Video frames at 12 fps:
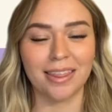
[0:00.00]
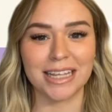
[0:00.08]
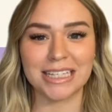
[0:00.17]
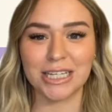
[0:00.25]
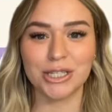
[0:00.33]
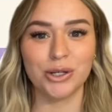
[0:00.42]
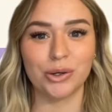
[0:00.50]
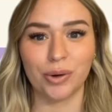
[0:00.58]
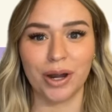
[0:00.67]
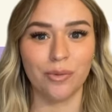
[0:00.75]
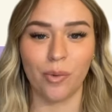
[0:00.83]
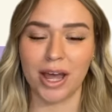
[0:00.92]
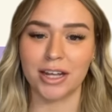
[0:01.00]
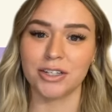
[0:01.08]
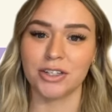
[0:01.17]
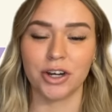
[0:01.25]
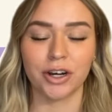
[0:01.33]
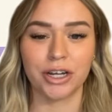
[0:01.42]
This is a great way to
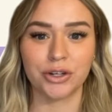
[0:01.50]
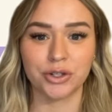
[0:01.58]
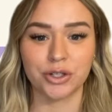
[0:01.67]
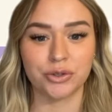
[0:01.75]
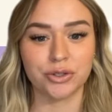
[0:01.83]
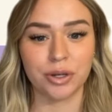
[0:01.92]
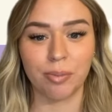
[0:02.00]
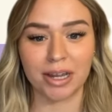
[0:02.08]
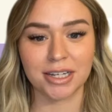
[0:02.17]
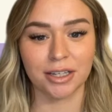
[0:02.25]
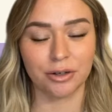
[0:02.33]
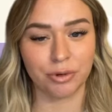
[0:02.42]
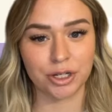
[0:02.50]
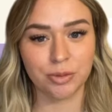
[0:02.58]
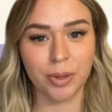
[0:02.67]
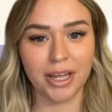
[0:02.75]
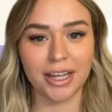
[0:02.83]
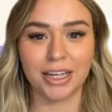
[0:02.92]
start introducing mental
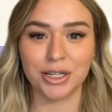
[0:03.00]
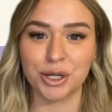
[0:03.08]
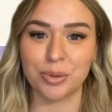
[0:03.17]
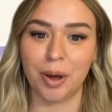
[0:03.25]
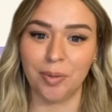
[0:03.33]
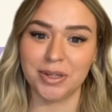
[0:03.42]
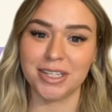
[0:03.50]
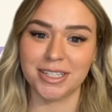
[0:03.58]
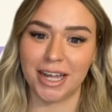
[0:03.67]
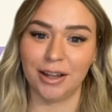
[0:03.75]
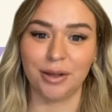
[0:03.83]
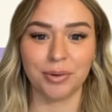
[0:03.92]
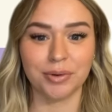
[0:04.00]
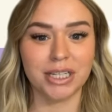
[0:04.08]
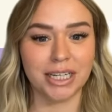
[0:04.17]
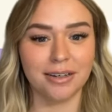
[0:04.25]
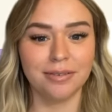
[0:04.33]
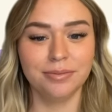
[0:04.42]
enrichment into your puppy's daily routine.